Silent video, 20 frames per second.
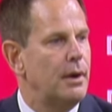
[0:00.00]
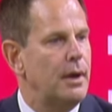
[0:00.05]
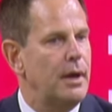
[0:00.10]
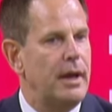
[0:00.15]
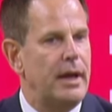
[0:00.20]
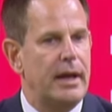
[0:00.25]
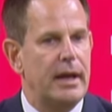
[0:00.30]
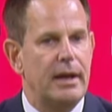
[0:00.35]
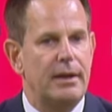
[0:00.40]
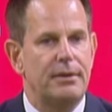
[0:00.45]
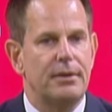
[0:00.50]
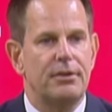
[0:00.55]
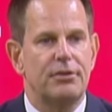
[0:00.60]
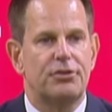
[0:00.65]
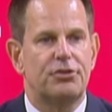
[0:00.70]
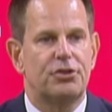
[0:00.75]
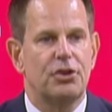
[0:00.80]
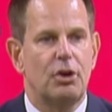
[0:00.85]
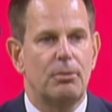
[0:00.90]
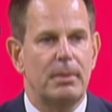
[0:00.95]
and
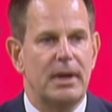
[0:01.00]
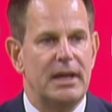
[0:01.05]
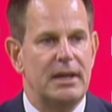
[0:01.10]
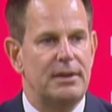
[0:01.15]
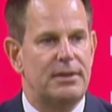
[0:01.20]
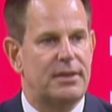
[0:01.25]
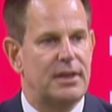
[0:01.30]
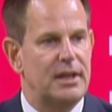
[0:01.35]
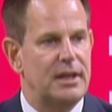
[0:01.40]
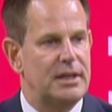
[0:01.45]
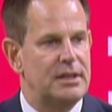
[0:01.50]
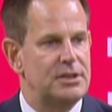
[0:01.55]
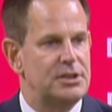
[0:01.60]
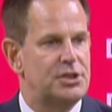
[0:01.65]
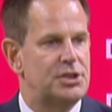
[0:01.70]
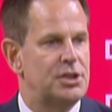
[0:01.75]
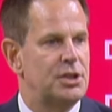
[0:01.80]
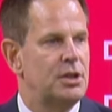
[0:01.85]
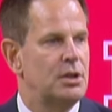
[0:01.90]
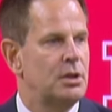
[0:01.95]
so many
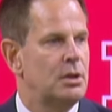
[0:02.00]
things